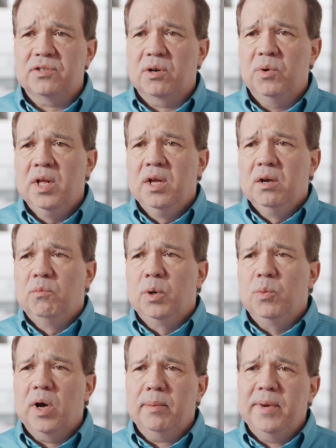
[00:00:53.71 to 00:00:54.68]
So
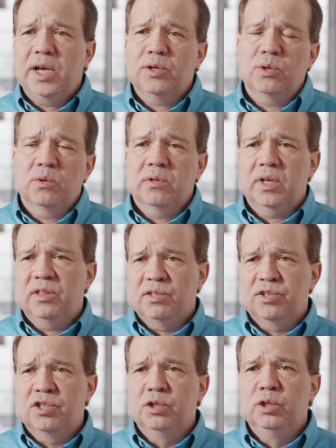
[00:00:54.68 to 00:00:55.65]
we want to make sure that
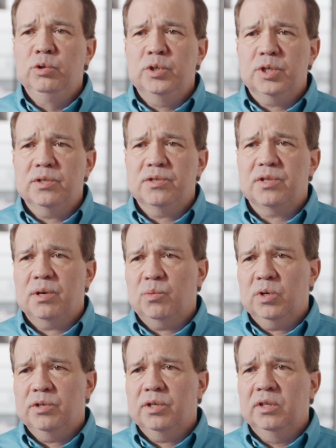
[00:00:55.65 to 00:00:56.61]
the solutions that
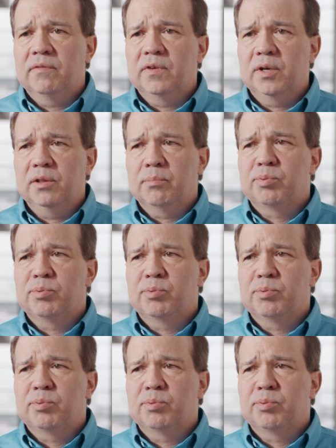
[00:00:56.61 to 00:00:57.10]
we're delivering,